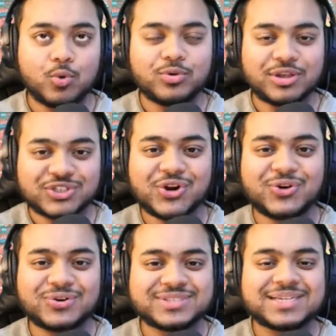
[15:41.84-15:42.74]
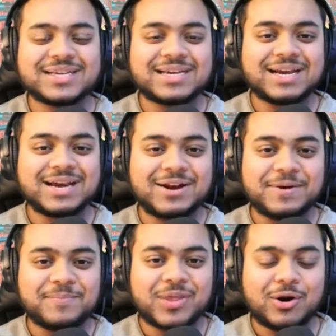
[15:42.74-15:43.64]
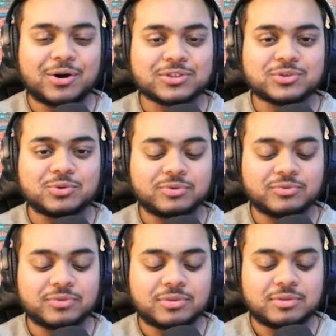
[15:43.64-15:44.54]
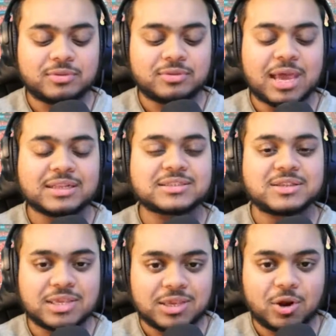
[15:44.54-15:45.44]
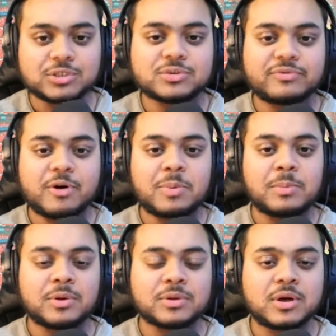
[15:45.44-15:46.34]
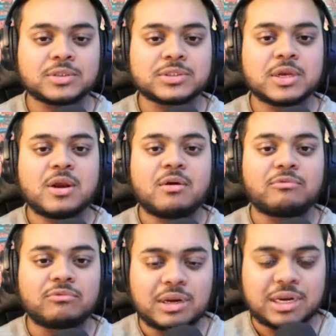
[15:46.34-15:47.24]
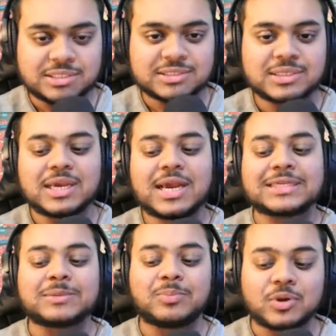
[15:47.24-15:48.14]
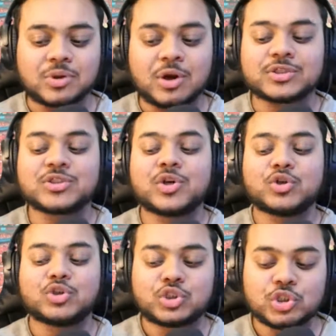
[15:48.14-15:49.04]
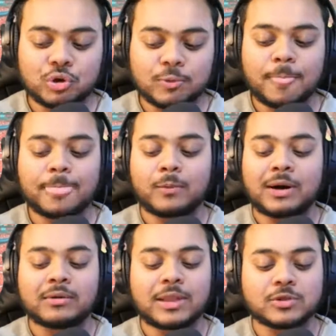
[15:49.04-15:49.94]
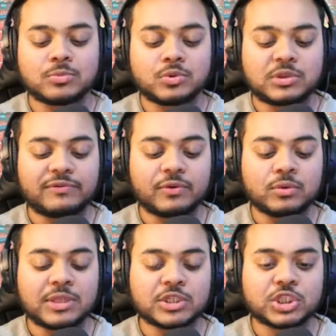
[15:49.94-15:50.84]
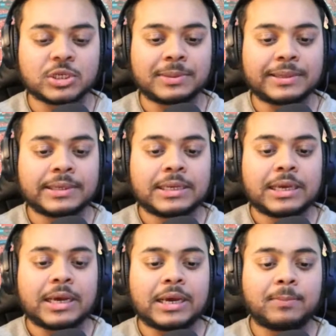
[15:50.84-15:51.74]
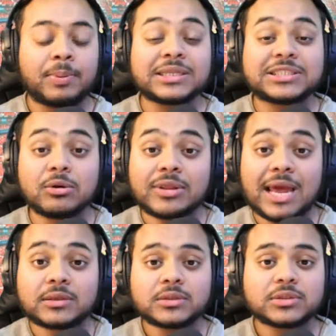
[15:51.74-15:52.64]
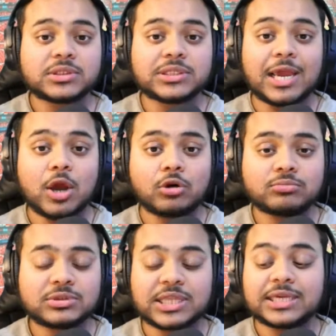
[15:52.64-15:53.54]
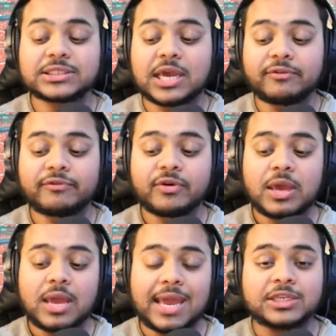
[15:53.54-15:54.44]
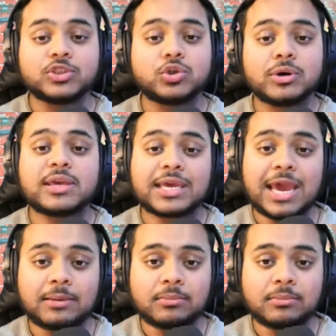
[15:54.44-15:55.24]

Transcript: shows that the Arsenal Therapy podcast release as a podcast show. Wow, that was more difficult than it should have been. But until then, stay home, stay safe, enjoy the game,